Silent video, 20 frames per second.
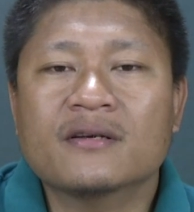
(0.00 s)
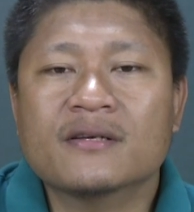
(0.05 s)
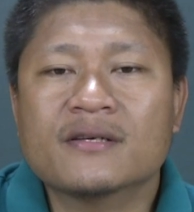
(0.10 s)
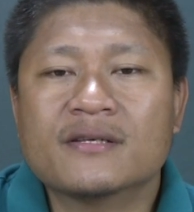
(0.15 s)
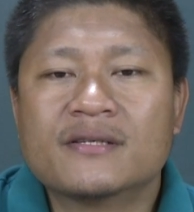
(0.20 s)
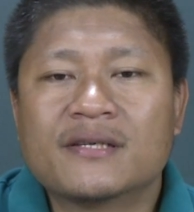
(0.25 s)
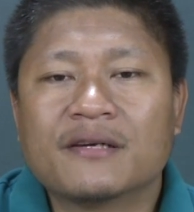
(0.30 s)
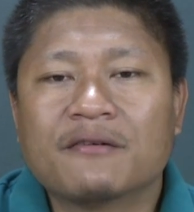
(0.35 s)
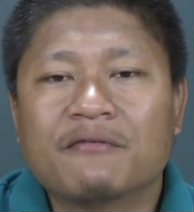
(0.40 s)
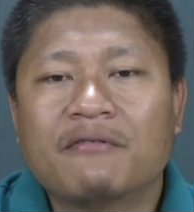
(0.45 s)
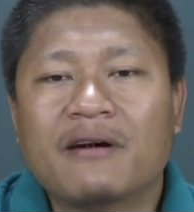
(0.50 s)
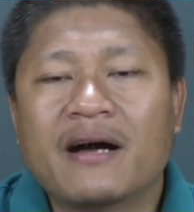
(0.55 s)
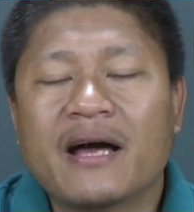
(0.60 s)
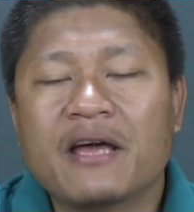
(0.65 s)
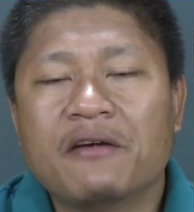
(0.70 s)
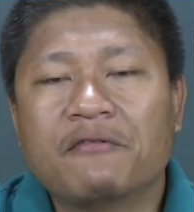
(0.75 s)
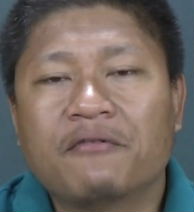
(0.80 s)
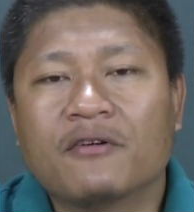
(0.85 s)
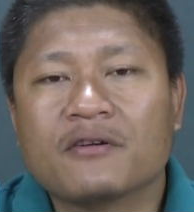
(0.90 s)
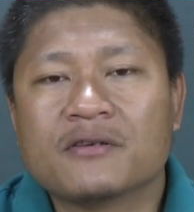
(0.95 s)

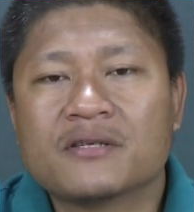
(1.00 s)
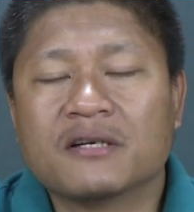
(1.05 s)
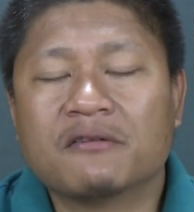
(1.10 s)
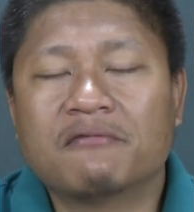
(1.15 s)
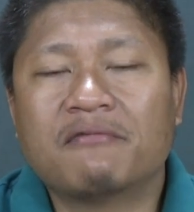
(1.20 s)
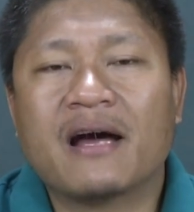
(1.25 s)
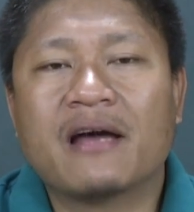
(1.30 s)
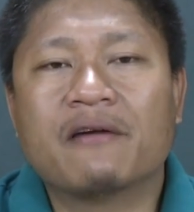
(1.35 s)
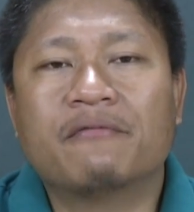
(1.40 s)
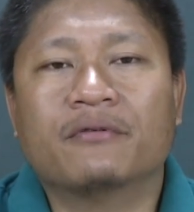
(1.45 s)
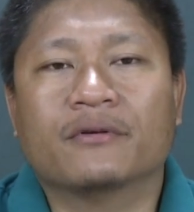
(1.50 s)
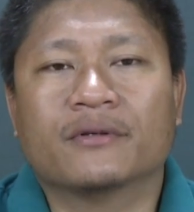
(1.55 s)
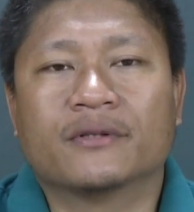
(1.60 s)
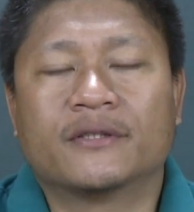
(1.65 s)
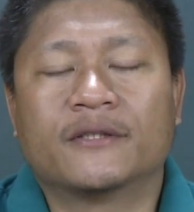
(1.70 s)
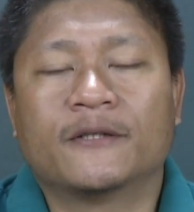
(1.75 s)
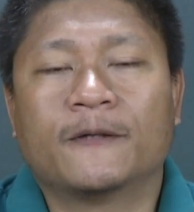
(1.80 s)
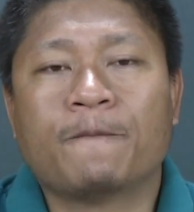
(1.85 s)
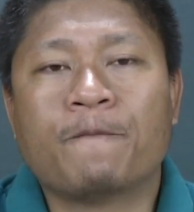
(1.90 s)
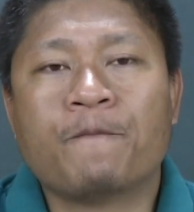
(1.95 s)
survive or survival
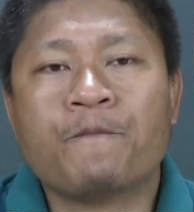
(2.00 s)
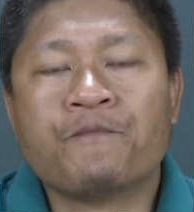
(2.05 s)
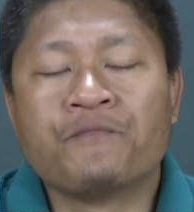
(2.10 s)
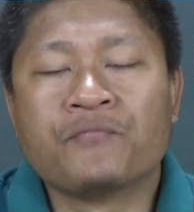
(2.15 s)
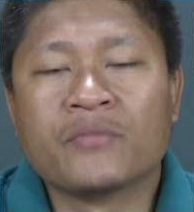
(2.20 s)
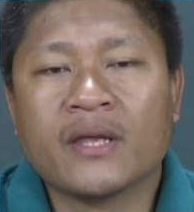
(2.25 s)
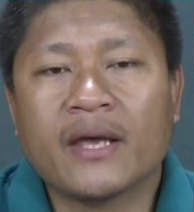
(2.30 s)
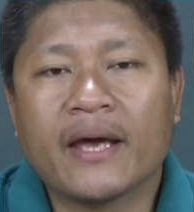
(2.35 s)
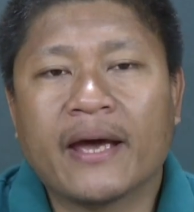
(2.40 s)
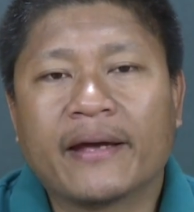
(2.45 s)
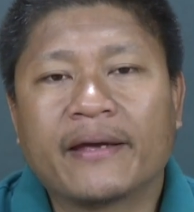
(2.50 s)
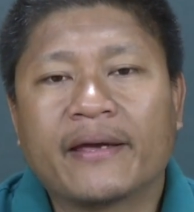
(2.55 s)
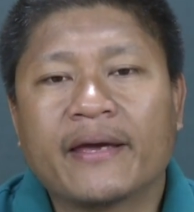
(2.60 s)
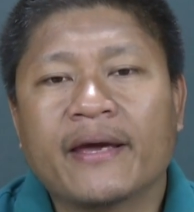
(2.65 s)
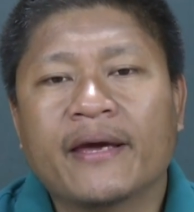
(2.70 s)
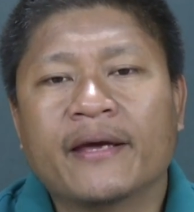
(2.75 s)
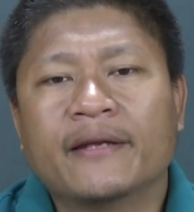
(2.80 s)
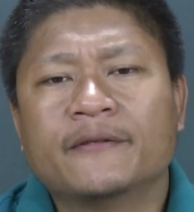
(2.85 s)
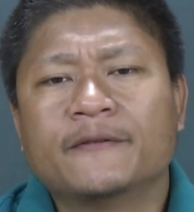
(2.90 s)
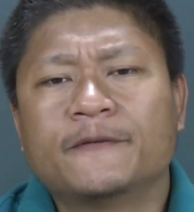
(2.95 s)

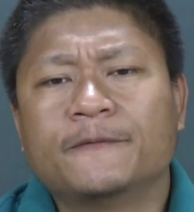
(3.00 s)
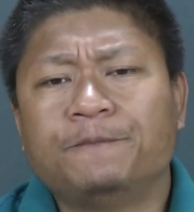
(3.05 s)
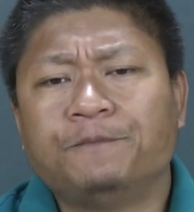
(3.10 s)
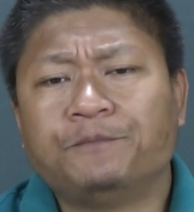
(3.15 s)
again